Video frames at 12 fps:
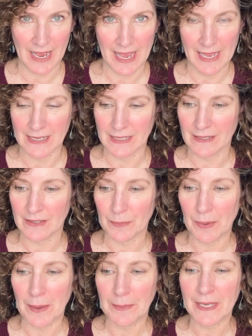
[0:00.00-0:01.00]
And the
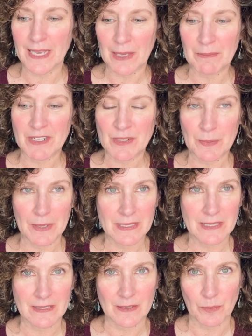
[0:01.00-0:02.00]
public image piece
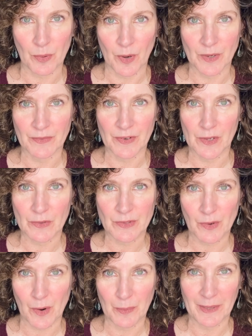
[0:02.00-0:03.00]
is important for you,
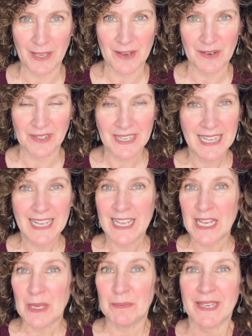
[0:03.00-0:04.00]
Scorpio,
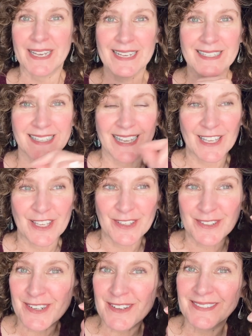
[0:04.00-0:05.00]
because
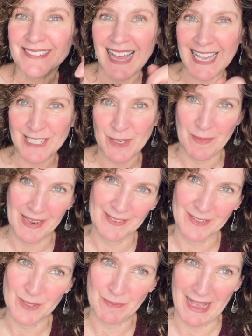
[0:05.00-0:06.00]
you don't like to be in
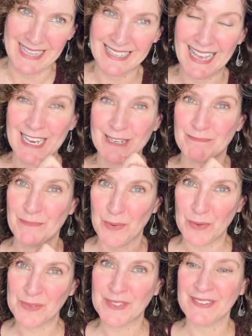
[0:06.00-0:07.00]
the spotlight
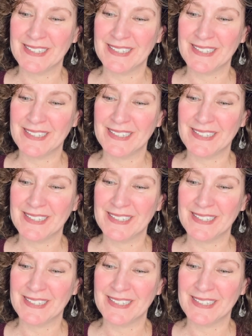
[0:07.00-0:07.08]
most of the